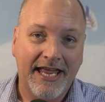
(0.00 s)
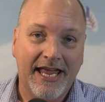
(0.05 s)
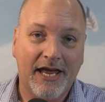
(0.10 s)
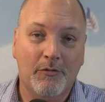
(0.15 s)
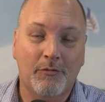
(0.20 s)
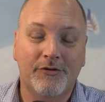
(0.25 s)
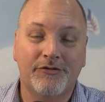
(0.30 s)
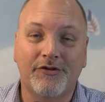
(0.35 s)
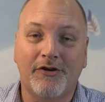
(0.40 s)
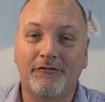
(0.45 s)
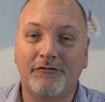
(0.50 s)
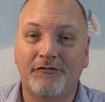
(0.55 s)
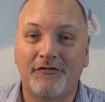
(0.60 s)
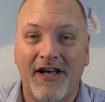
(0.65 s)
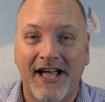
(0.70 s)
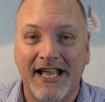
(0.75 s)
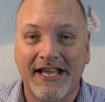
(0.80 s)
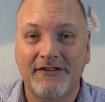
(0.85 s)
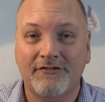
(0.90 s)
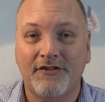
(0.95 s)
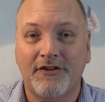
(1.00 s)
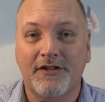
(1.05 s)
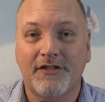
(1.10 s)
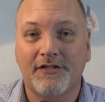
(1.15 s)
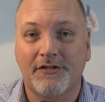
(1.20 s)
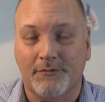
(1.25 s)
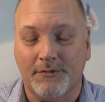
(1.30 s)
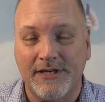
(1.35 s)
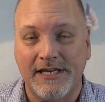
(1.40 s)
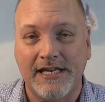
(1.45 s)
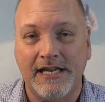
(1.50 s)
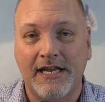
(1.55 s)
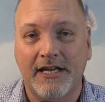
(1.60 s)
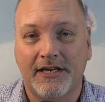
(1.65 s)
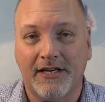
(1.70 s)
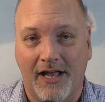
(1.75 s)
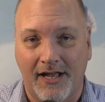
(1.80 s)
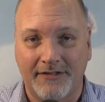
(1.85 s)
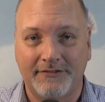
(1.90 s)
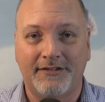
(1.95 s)
It was a five three
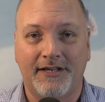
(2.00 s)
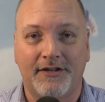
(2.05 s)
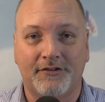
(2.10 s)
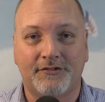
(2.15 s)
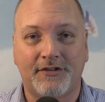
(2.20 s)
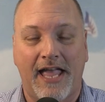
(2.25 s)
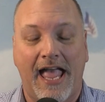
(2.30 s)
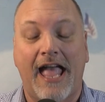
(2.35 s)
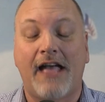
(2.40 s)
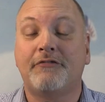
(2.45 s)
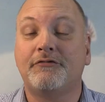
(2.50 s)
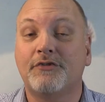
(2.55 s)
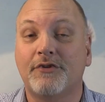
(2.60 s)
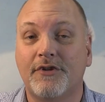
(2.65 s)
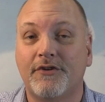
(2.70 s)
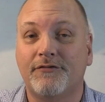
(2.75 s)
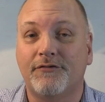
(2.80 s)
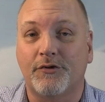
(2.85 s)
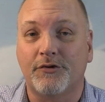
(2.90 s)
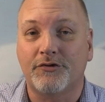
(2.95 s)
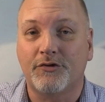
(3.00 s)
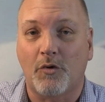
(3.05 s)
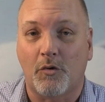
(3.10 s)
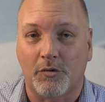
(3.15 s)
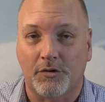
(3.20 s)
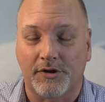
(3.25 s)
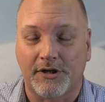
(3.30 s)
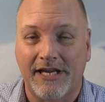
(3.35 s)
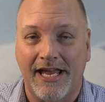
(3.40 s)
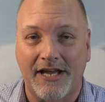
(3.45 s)
contest after the first quarter.